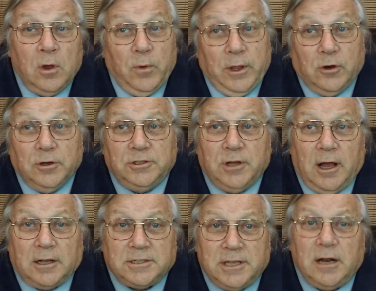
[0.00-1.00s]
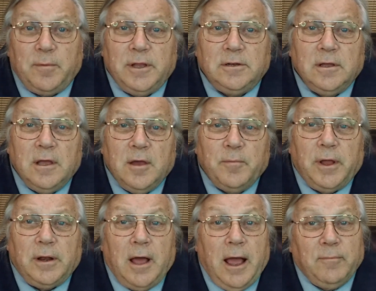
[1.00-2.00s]
We could talk settlement,
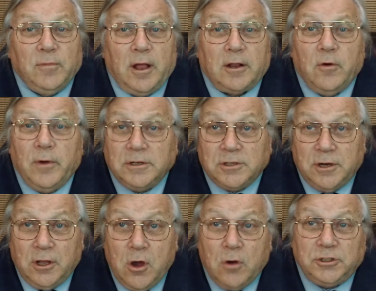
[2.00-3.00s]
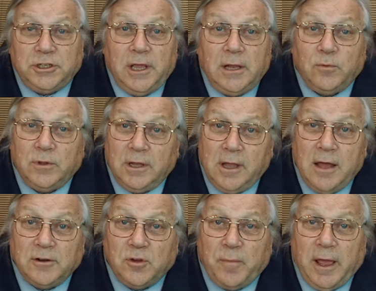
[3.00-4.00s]
but I'm not going to negotiate with a
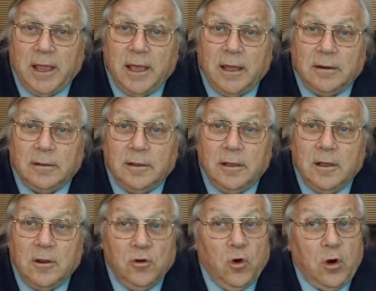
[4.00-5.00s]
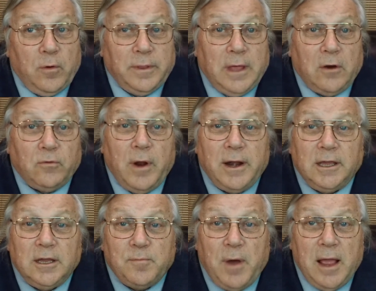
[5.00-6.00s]
gun to my head, nor without running
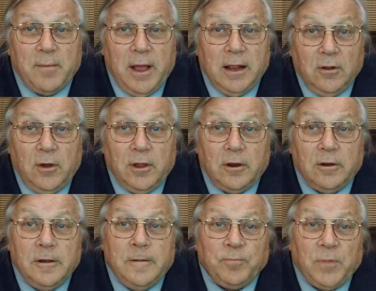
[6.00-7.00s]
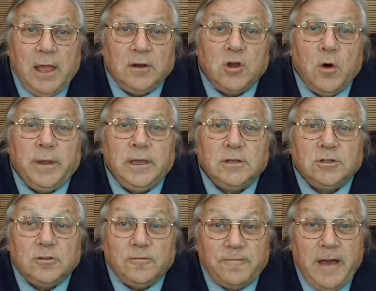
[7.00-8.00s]
it by my lawyer and going
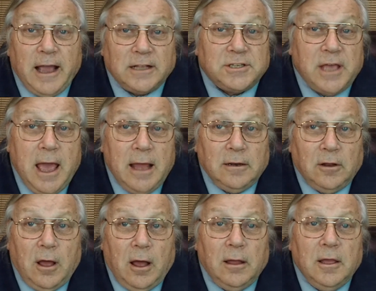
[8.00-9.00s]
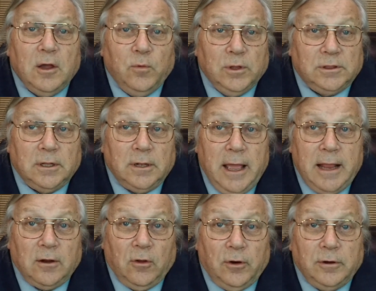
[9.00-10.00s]
into the facts and law with the
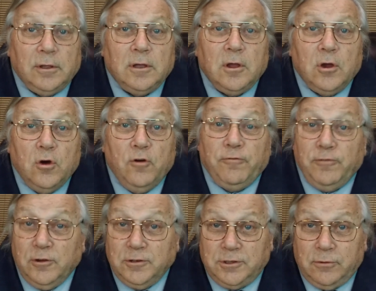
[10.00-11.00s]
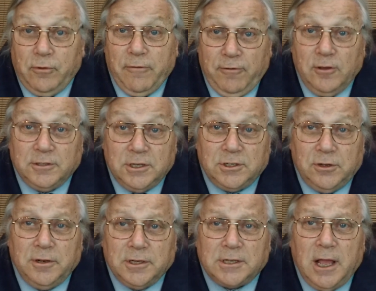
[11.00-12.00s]
landlord, who refuses
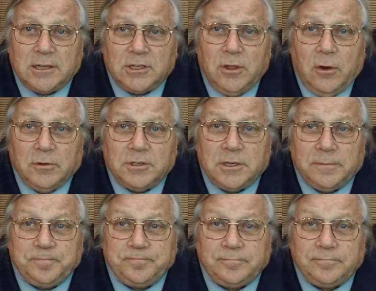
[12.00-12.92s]
to discuss those."